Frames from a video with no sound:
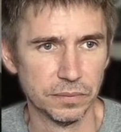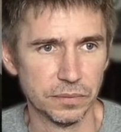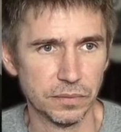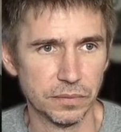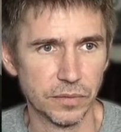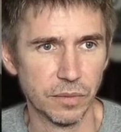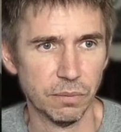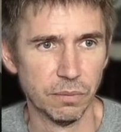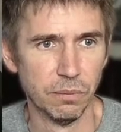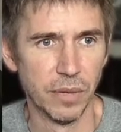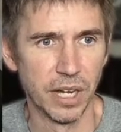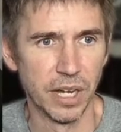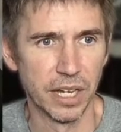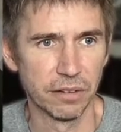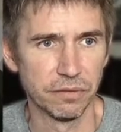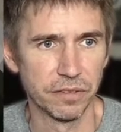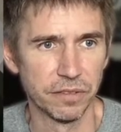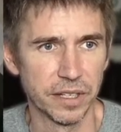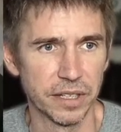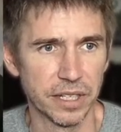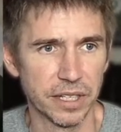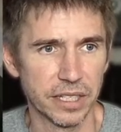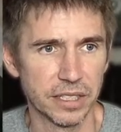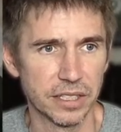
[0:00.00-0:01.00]
modify
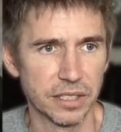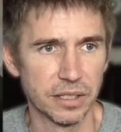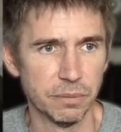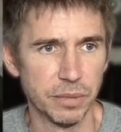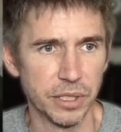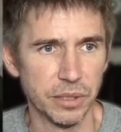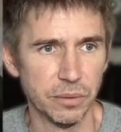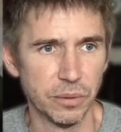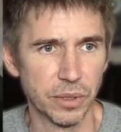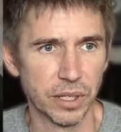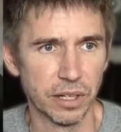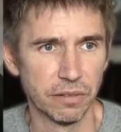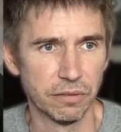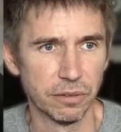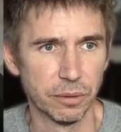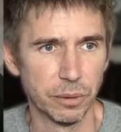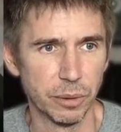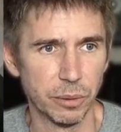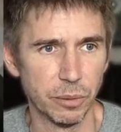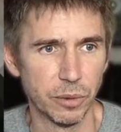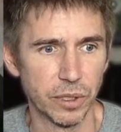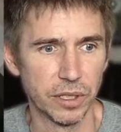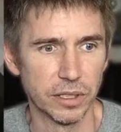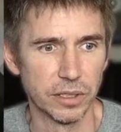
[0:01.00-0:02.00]
that to be whatever we
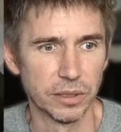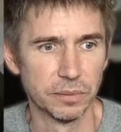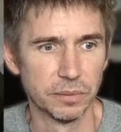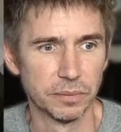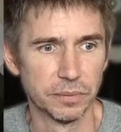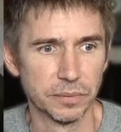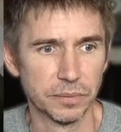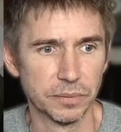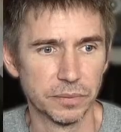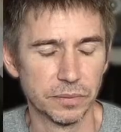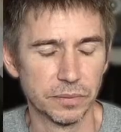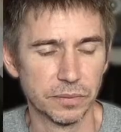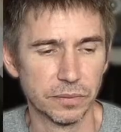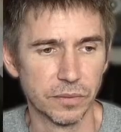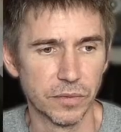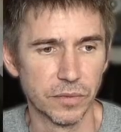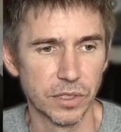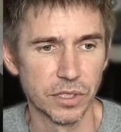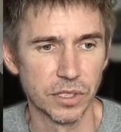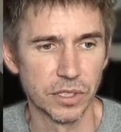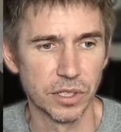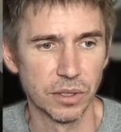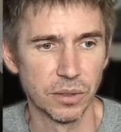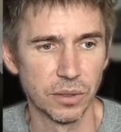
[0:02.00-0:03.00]
want.
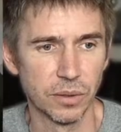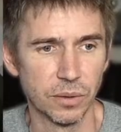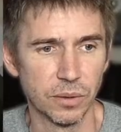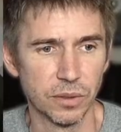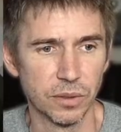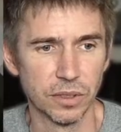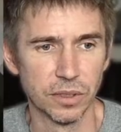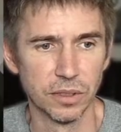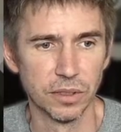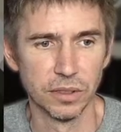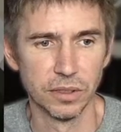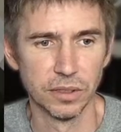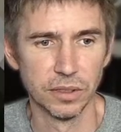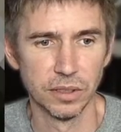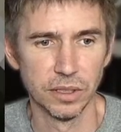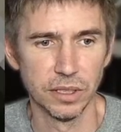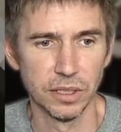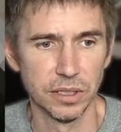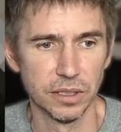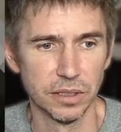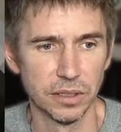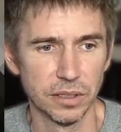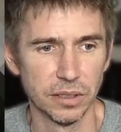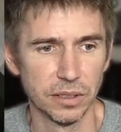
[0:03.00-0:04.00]
So
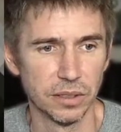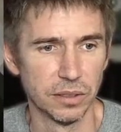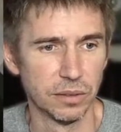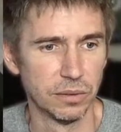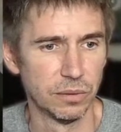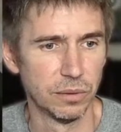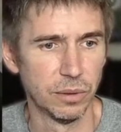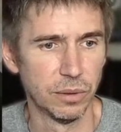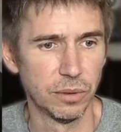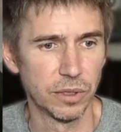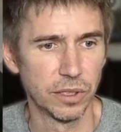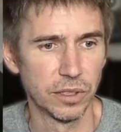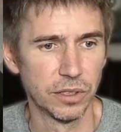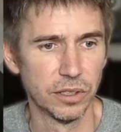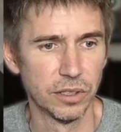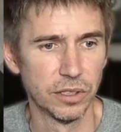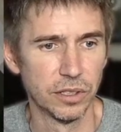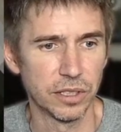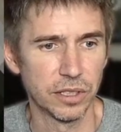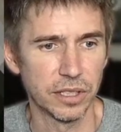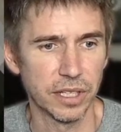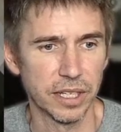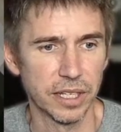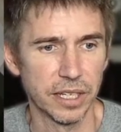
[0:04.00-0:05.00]
we want to
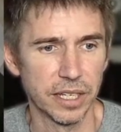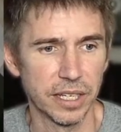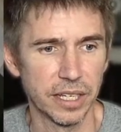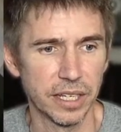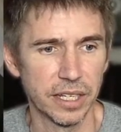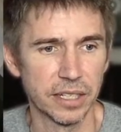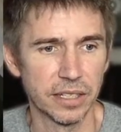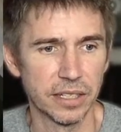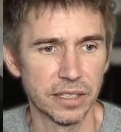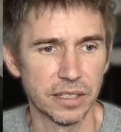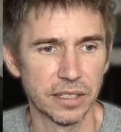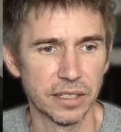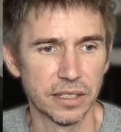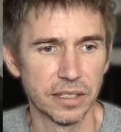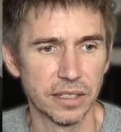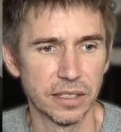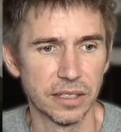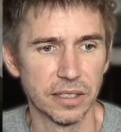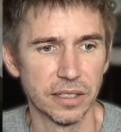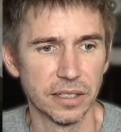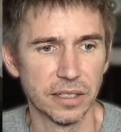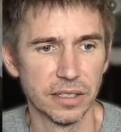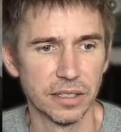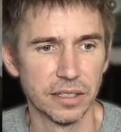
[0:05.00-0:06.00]
look at
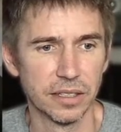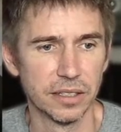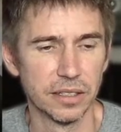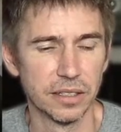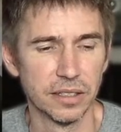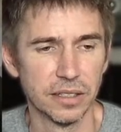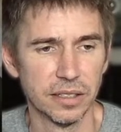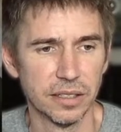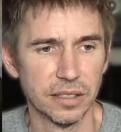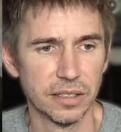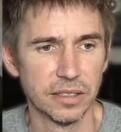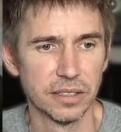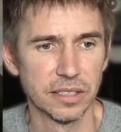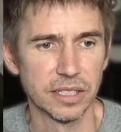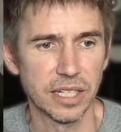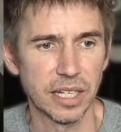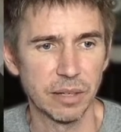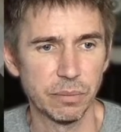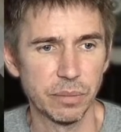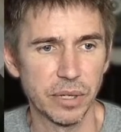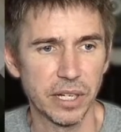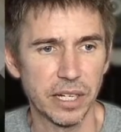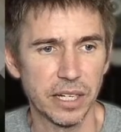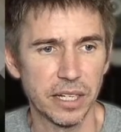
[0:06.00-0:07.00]

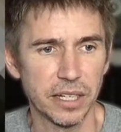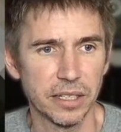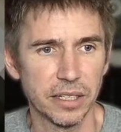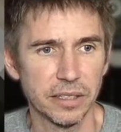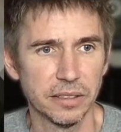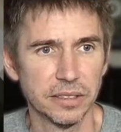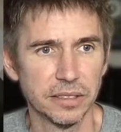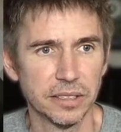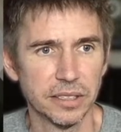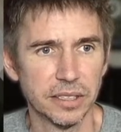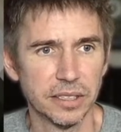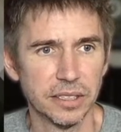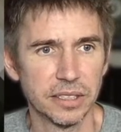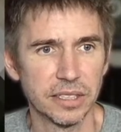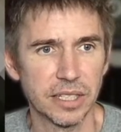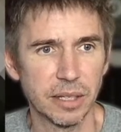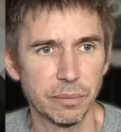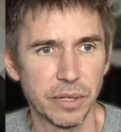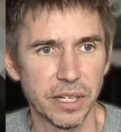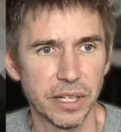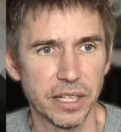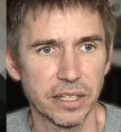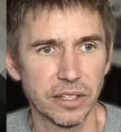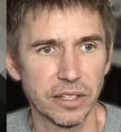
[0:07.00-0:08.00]
.py.
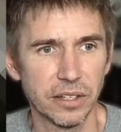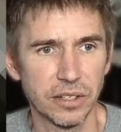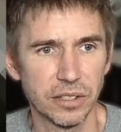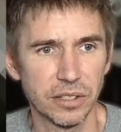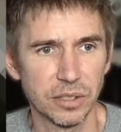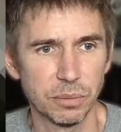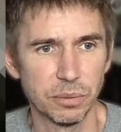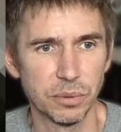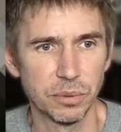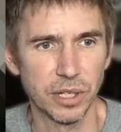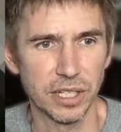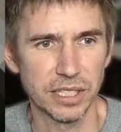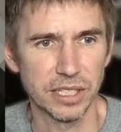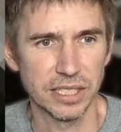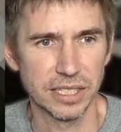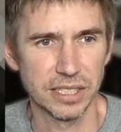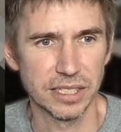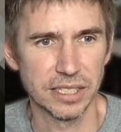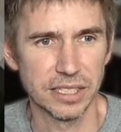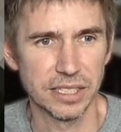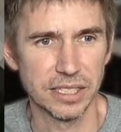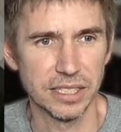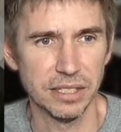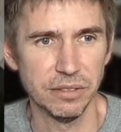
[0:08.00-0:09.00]
.py calls process
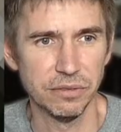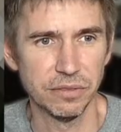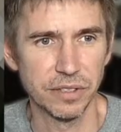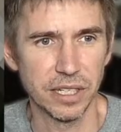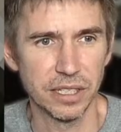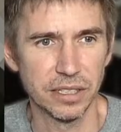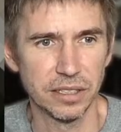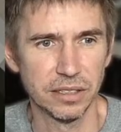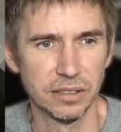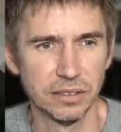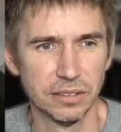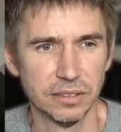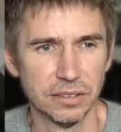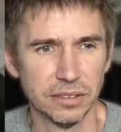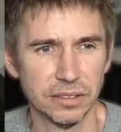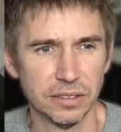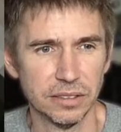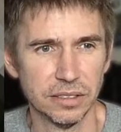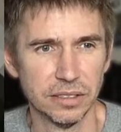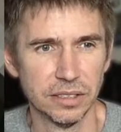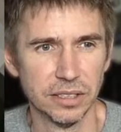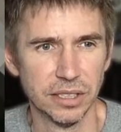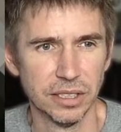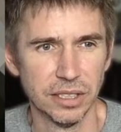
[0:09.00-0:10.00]
C file.
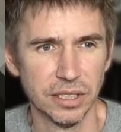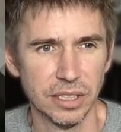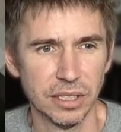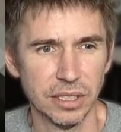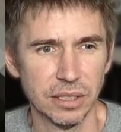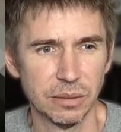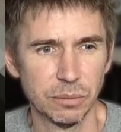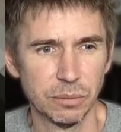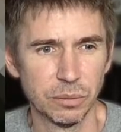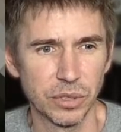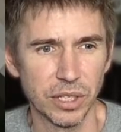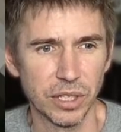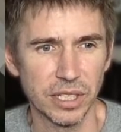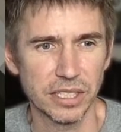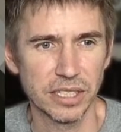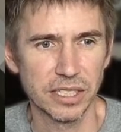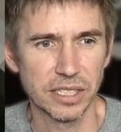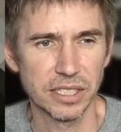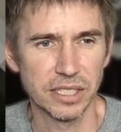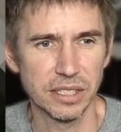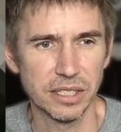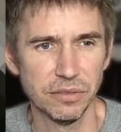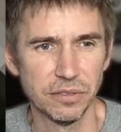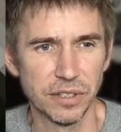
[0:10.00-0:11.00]
Process
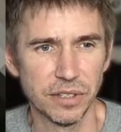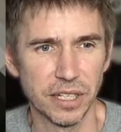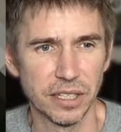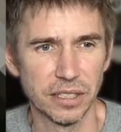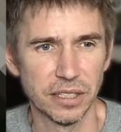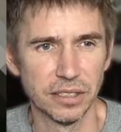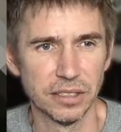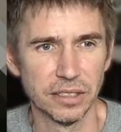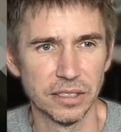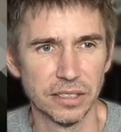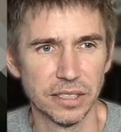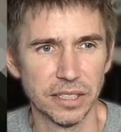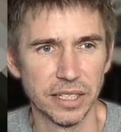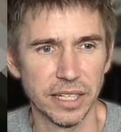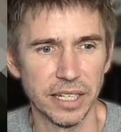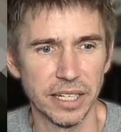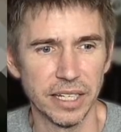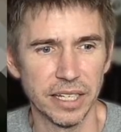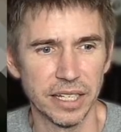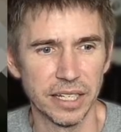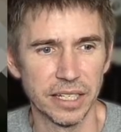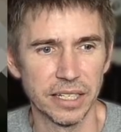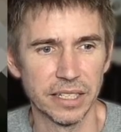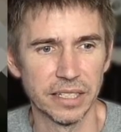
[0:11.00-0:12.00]
C file
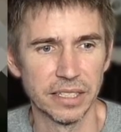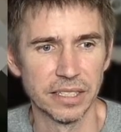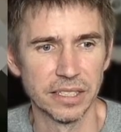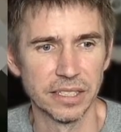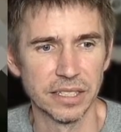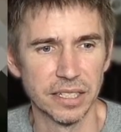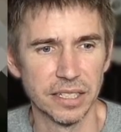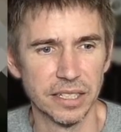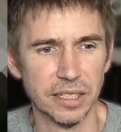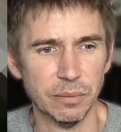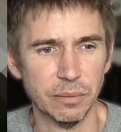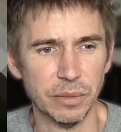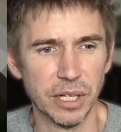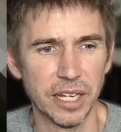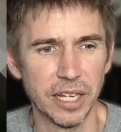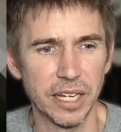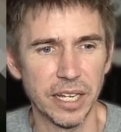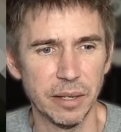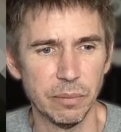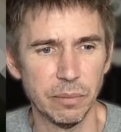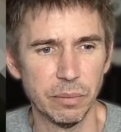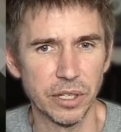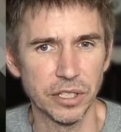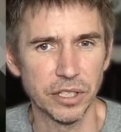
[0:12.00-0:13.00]
has
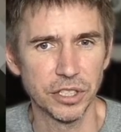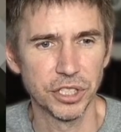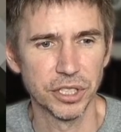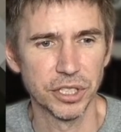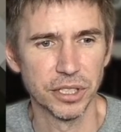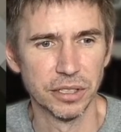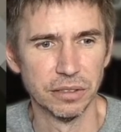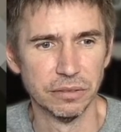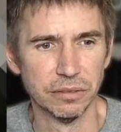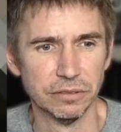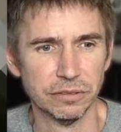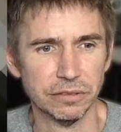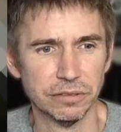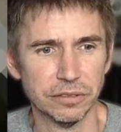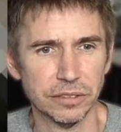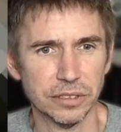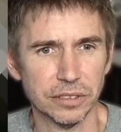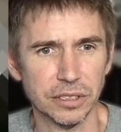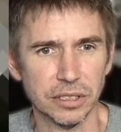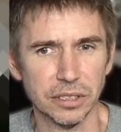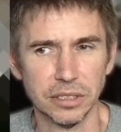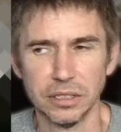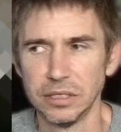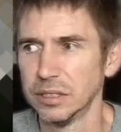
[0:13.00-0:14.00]
a bunch of,
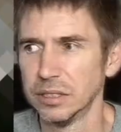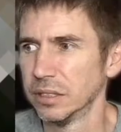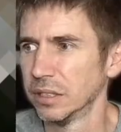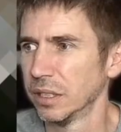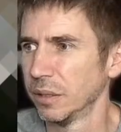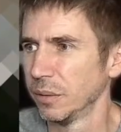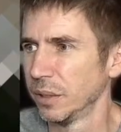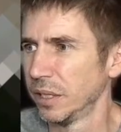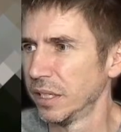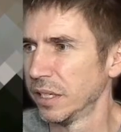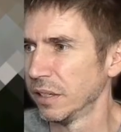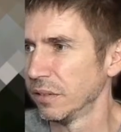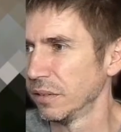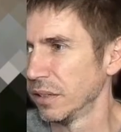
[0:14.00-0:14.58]
we're